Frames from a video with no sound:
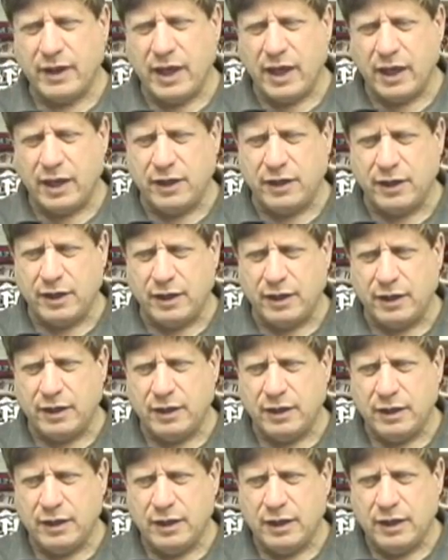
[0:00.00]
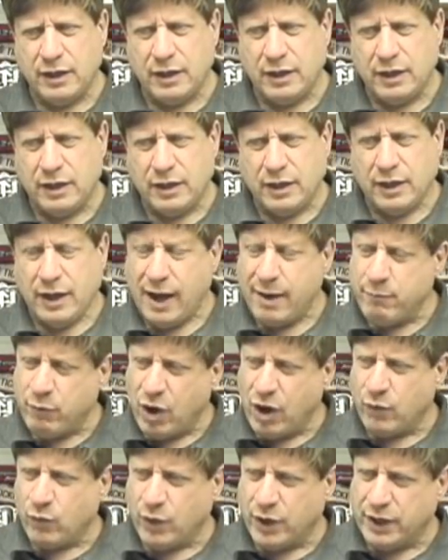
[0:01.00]
And I
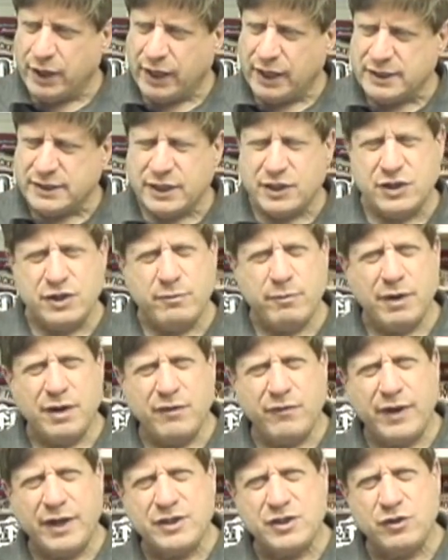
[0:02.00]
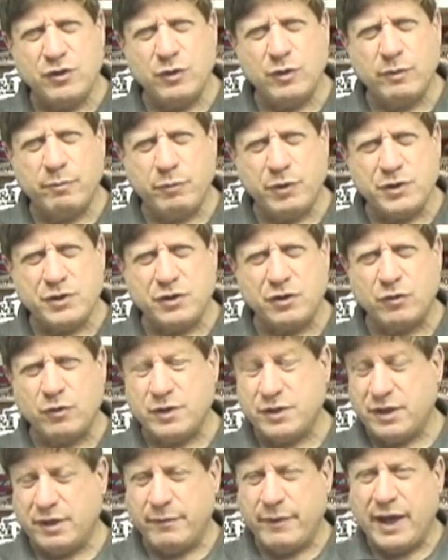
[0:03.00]
bought one, and I said, "Do you mind if I ask you a personal
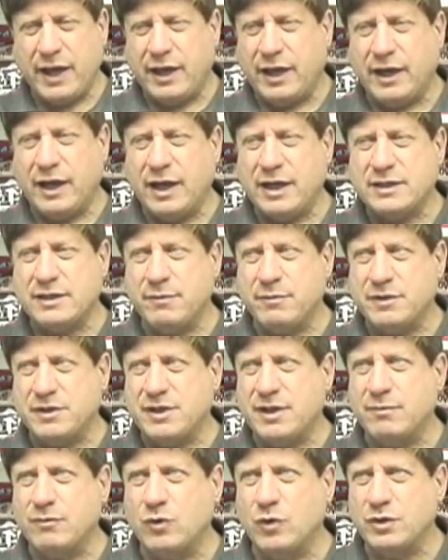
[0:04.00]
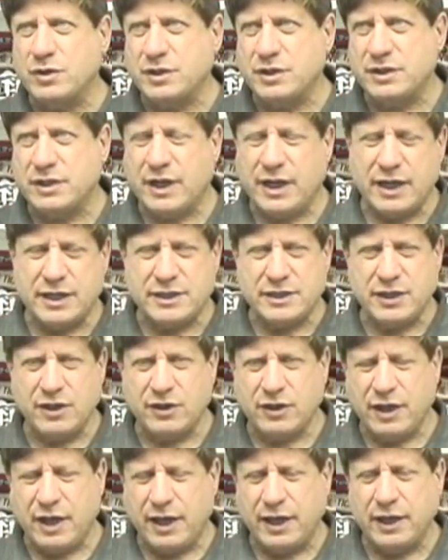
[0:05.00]
question?" And I asked him the same questions that I asked the
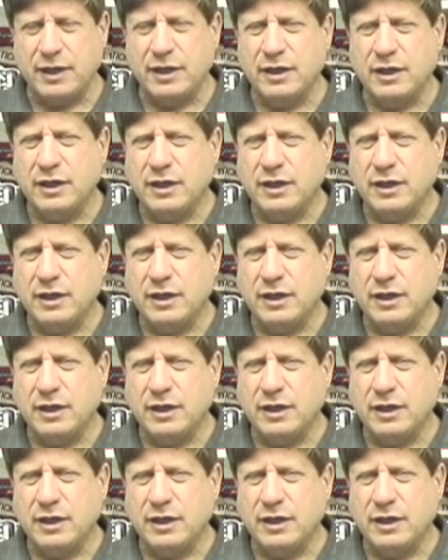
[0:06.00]
other guy.